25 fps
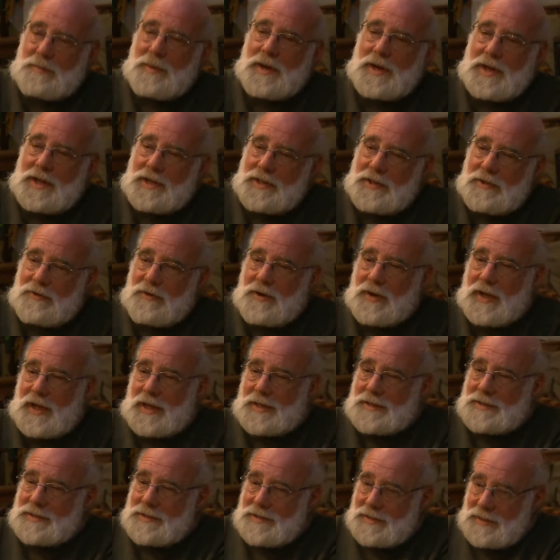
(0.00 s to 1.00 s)
money and they're
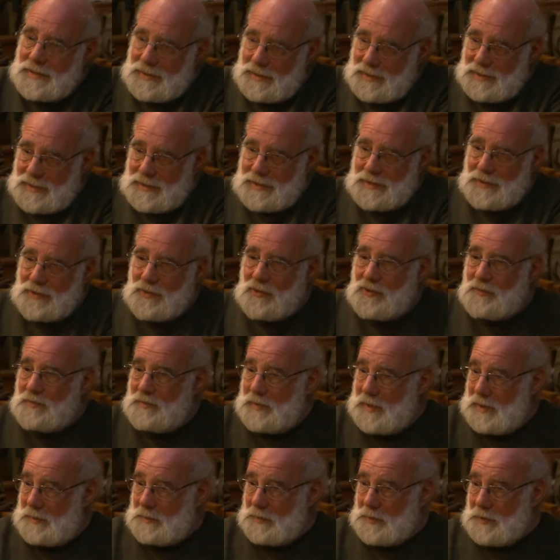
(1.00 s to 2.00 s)
against their own
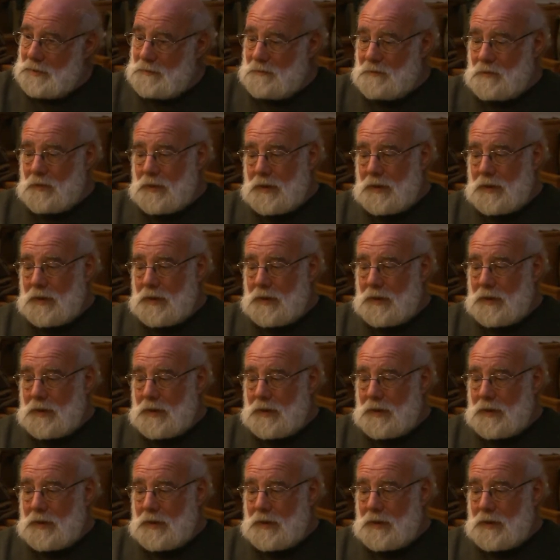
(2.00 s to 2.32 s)
people.